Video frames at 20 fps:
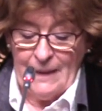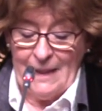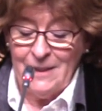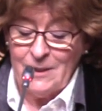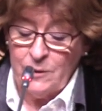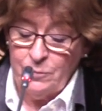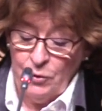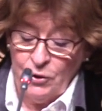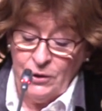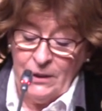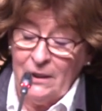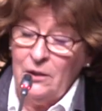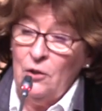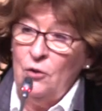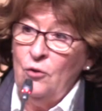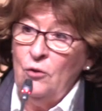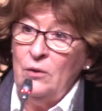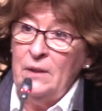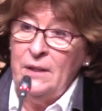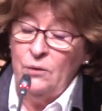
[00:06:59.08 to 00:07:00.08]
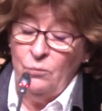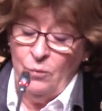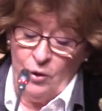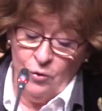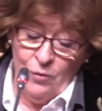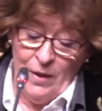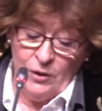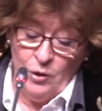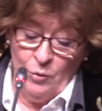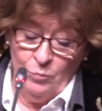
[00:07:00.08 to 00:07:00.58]
It's particularly
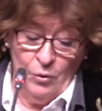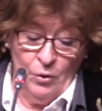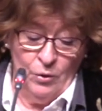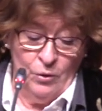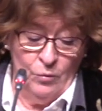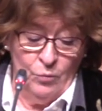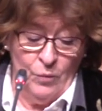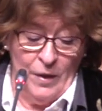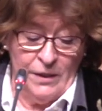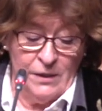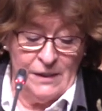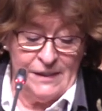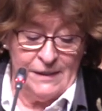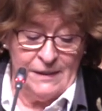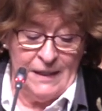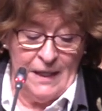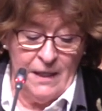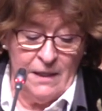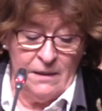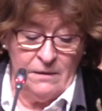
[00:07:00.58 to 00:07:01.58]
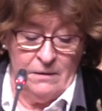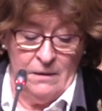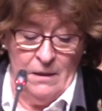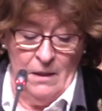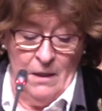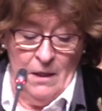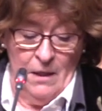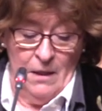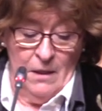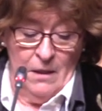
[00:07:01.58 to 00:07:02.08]
regrettable when a state
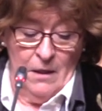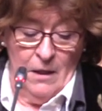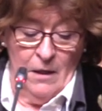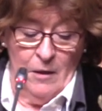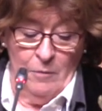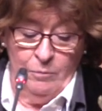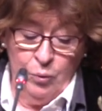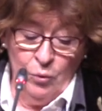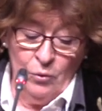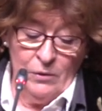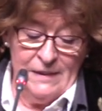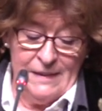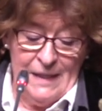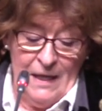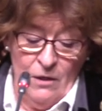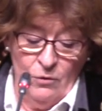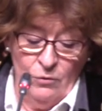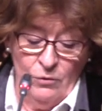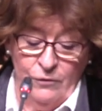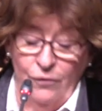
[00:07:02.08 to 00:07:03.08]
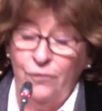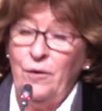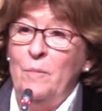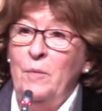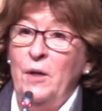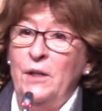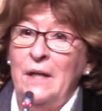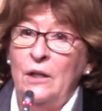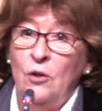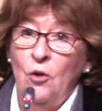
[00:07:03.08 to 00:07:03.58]
pulls out from
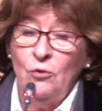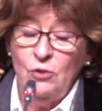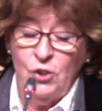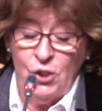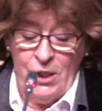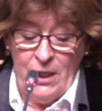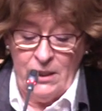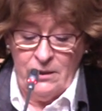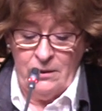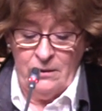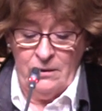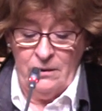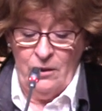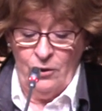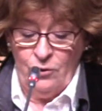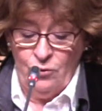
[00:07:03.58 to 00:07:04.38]
a negotiated